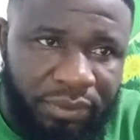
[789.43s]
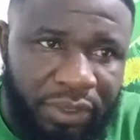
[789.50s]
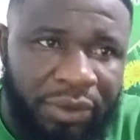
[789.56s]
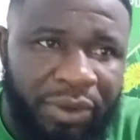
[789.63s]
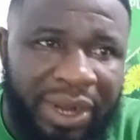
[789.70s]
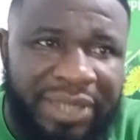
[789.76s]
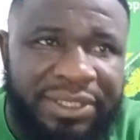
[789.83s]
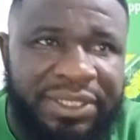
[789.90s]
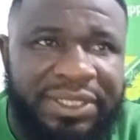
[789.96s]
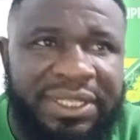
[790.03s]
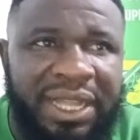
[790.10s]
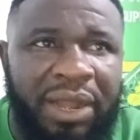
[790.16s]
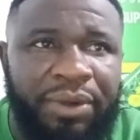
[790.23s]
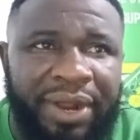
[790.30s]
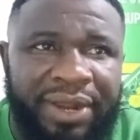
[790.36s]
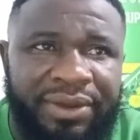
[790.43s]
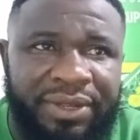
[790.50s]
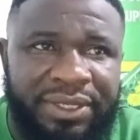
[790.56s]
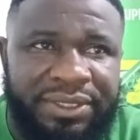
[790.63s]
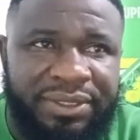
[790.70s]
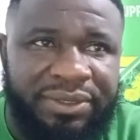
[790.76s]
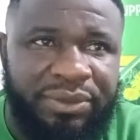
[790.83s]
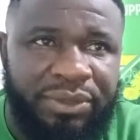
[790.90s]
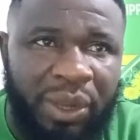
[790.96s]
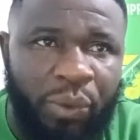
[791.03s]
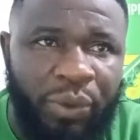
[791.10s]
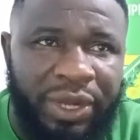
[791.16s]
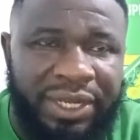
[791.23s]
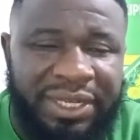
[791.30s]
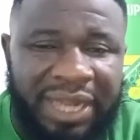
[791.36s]
write your
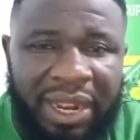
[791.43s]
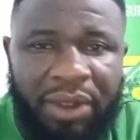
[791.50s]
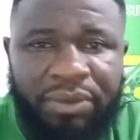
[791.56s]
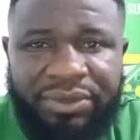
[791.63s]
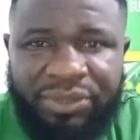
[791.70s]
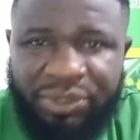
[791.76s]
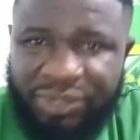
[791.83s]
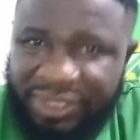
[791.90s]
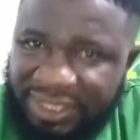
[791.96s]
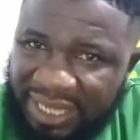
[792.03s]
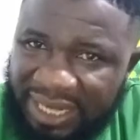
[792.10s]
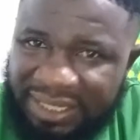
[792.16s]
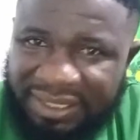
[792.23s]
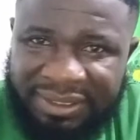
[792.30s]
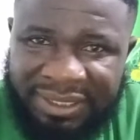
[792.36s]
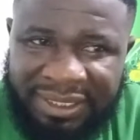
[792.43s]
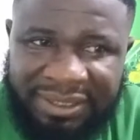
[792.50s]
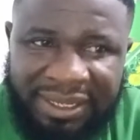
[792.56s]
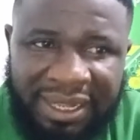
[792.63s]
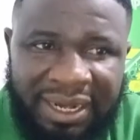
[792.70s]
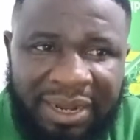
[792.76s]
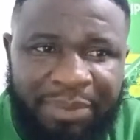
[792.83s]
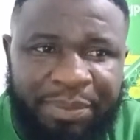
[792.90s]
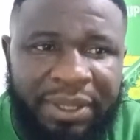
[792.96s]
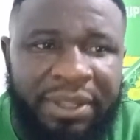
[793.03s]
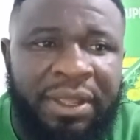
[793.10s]
weight down, you start the therapy